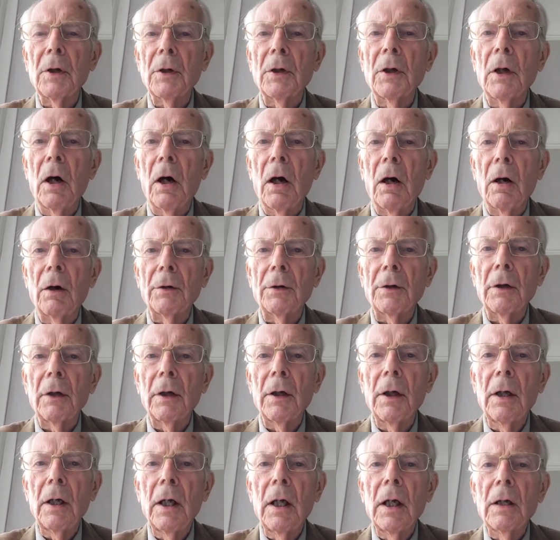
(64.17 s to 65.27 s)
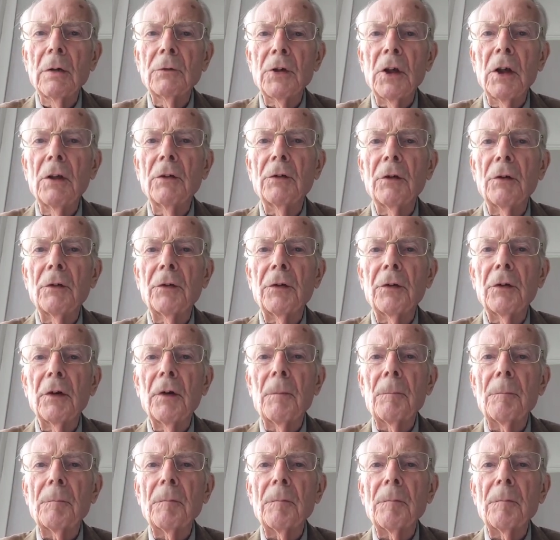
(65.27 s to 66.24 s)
God. Jesus